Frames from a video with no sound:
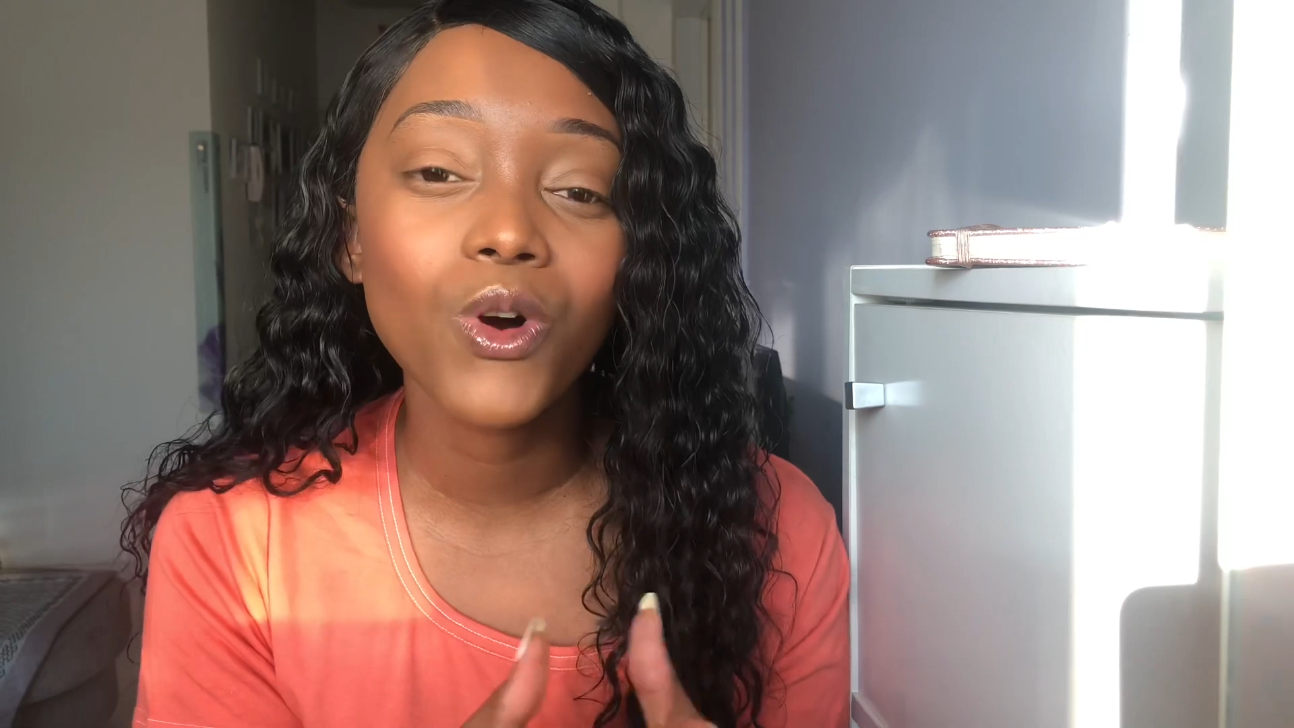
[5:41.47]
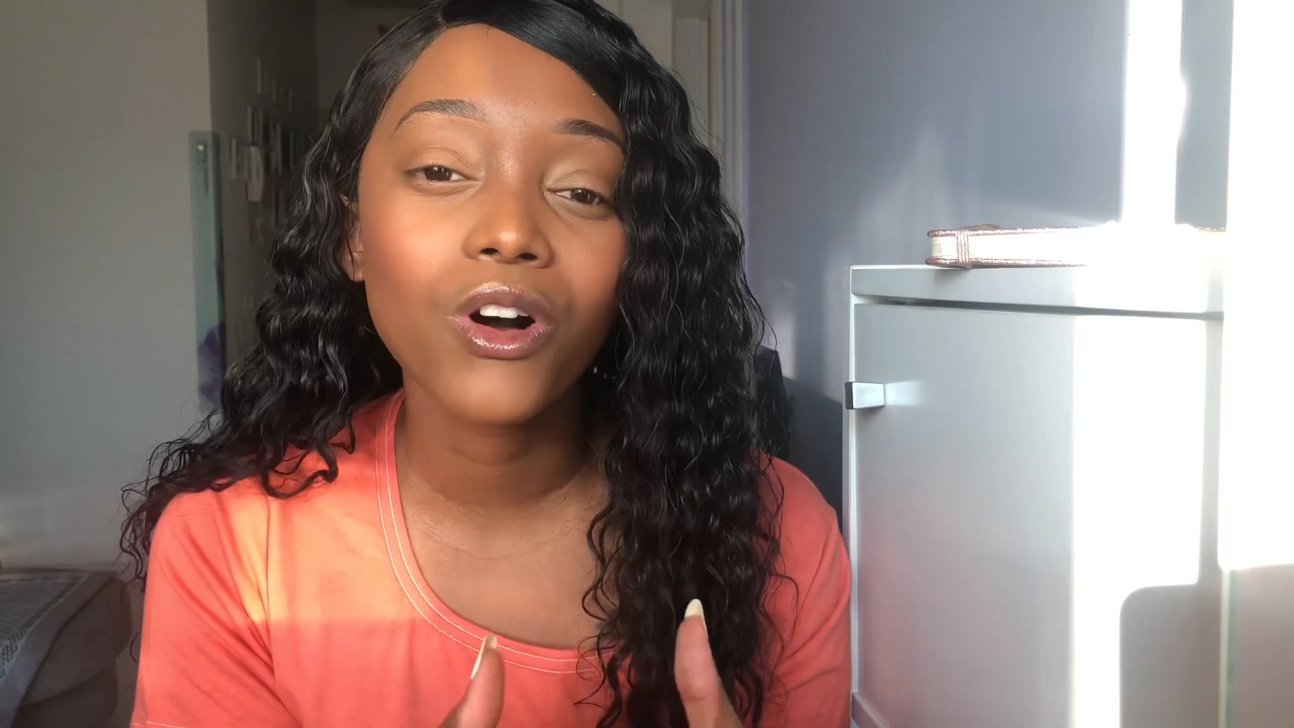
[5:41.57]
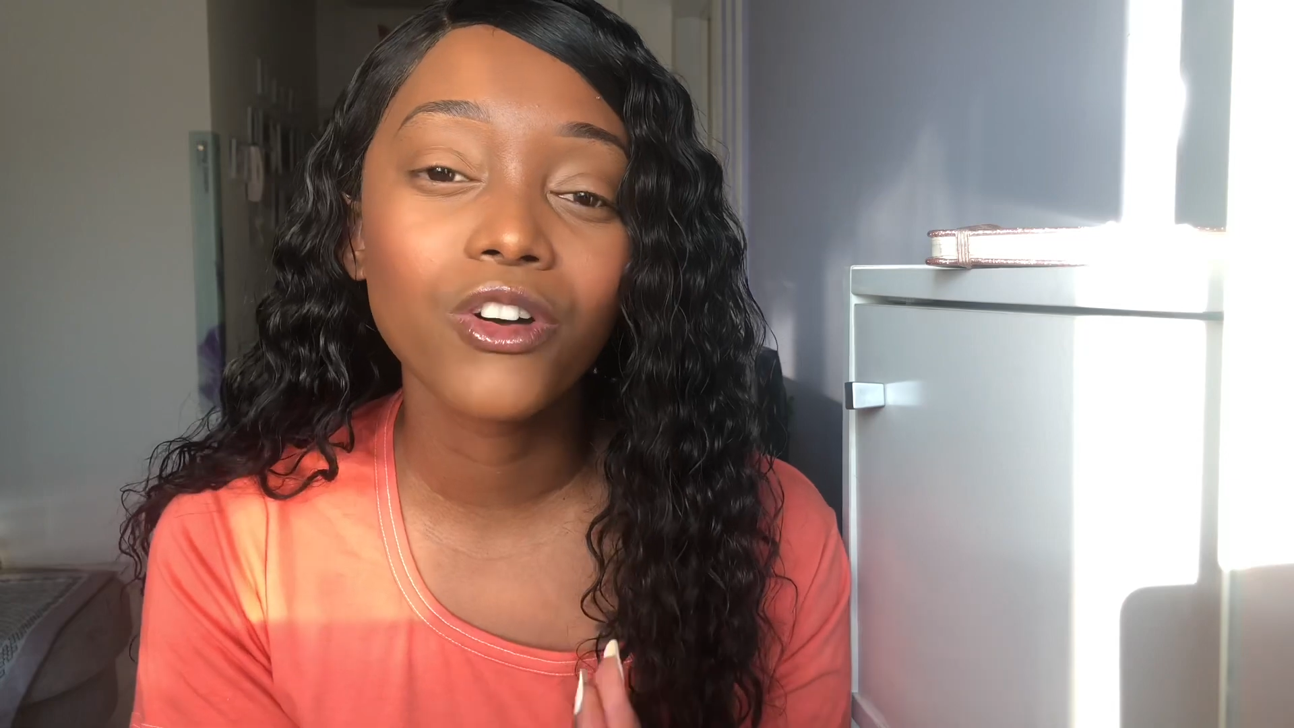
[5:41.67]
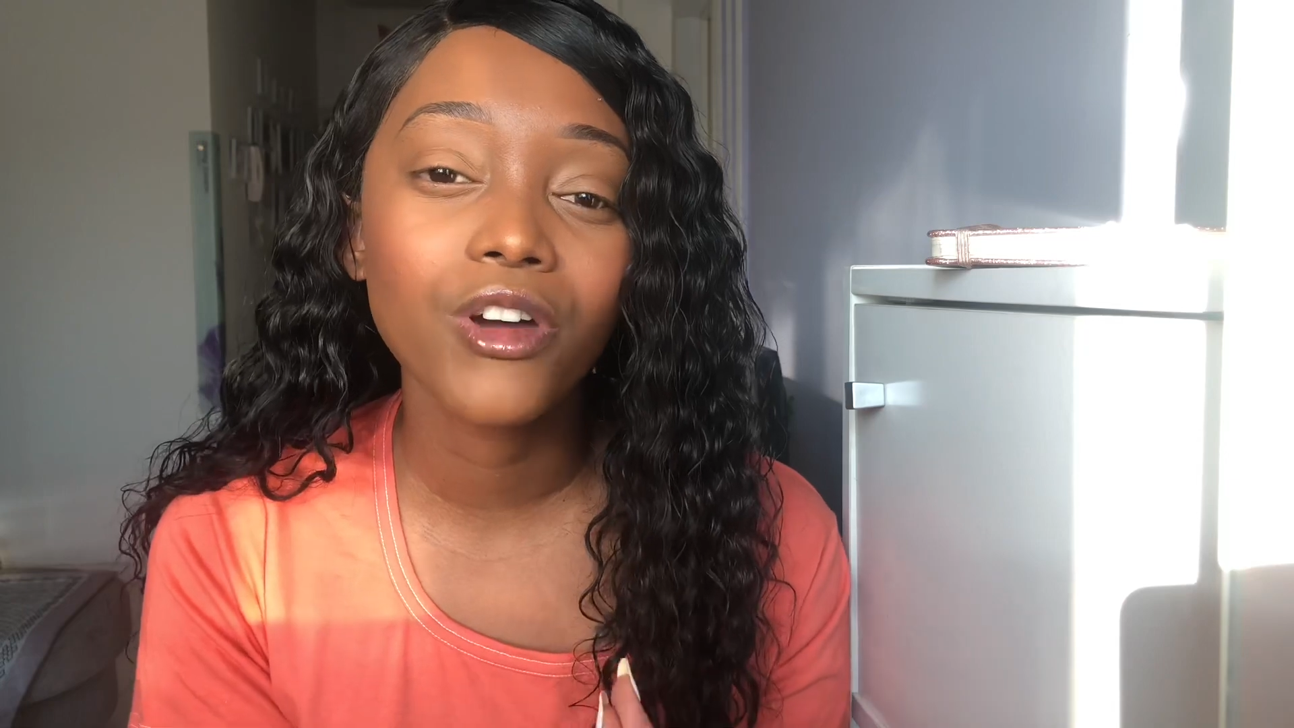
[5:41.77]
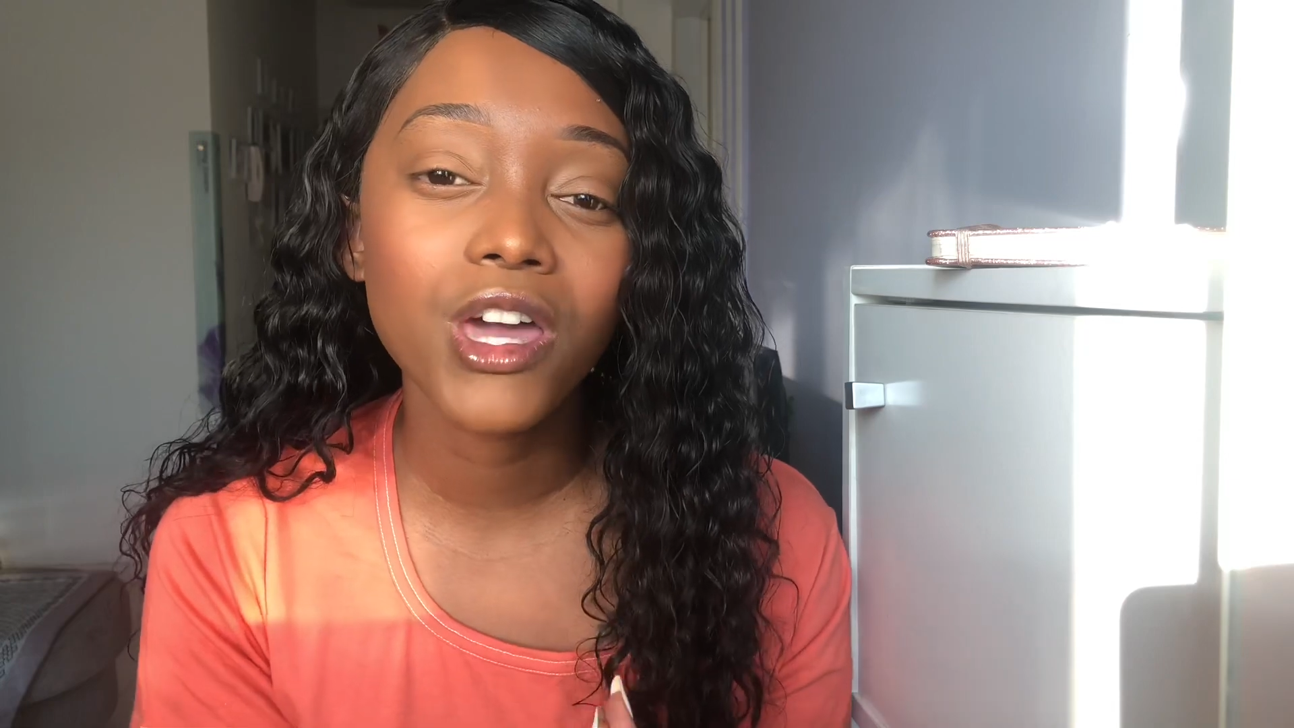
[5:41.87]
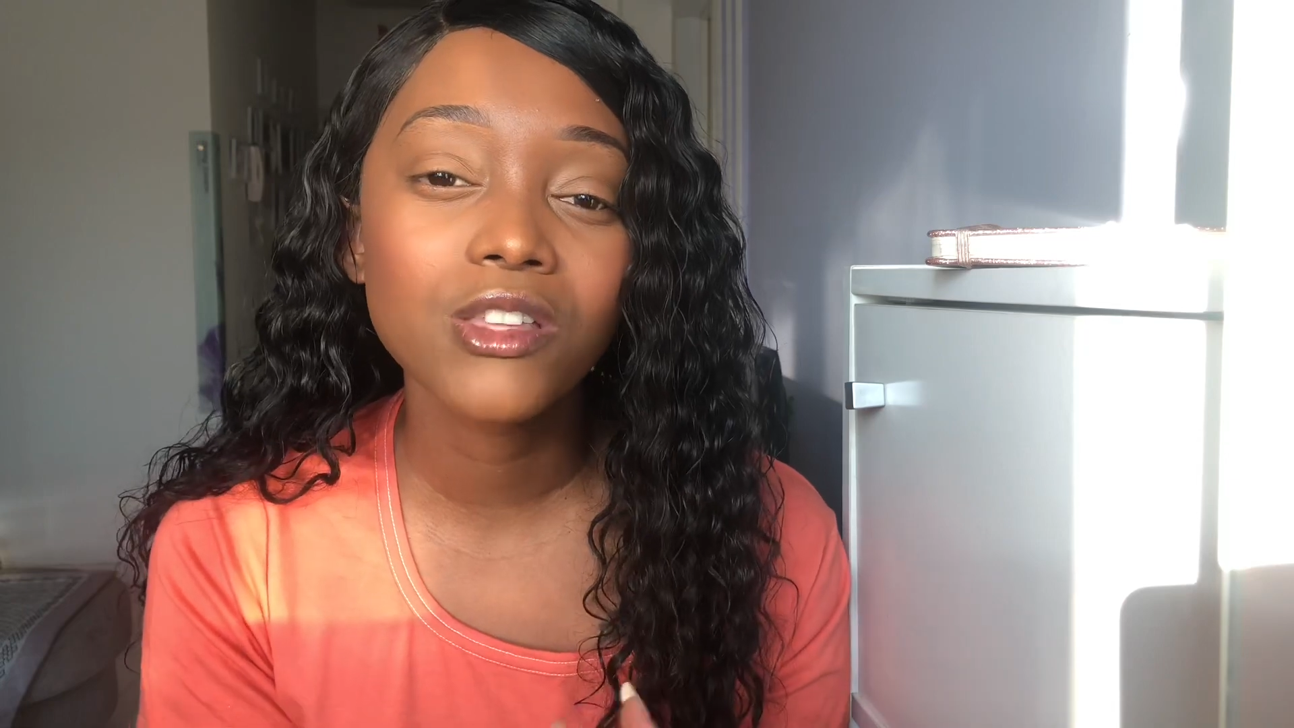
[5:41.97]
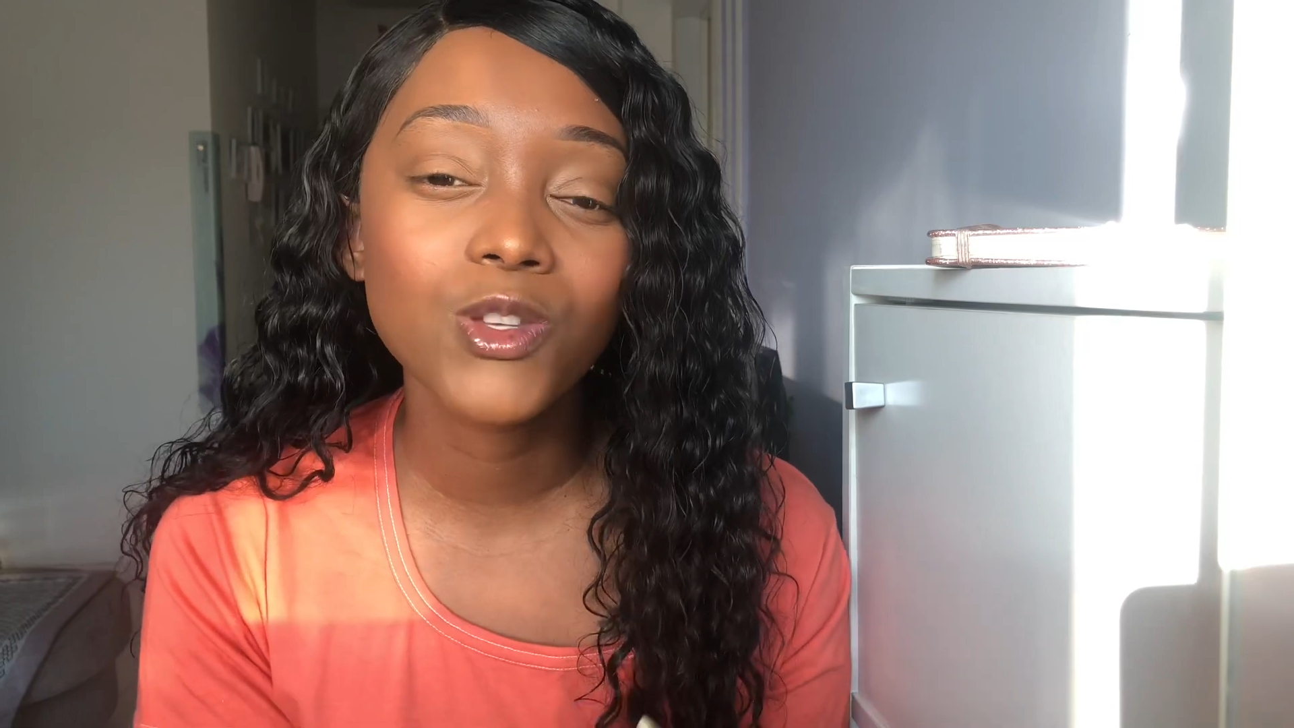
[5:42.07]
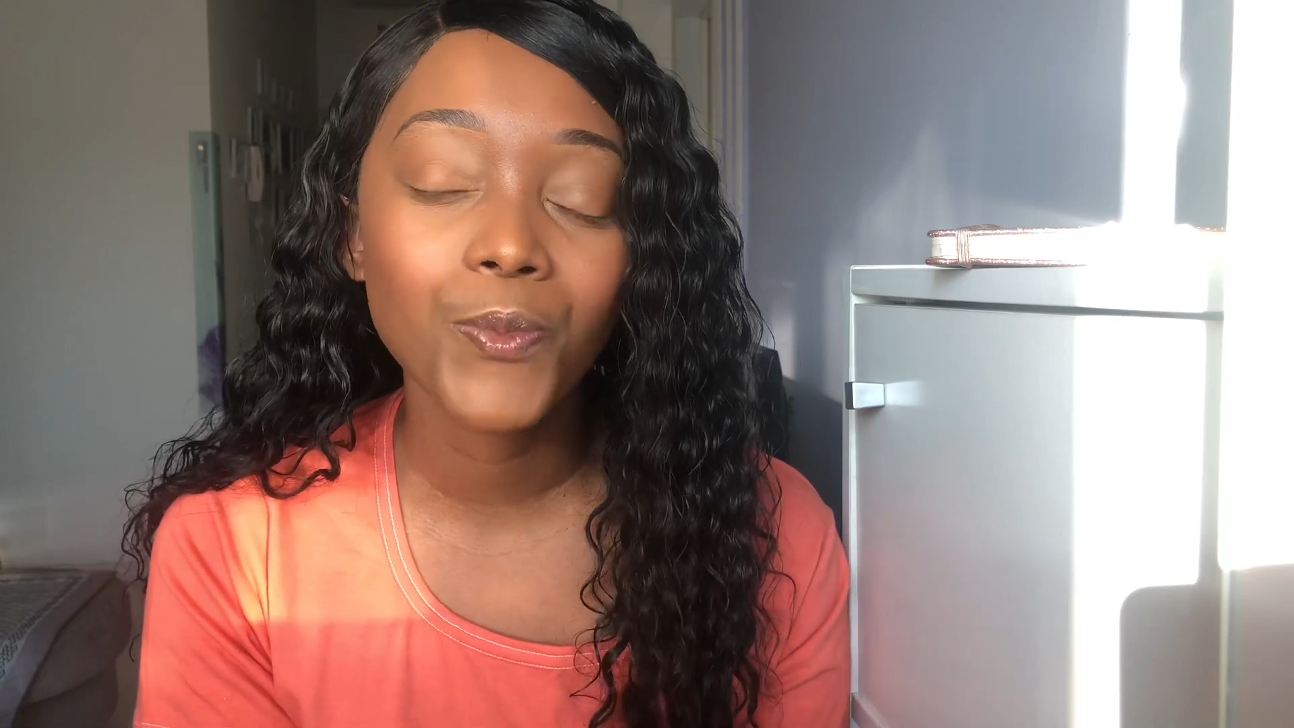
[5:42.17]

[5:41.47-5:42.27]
are going to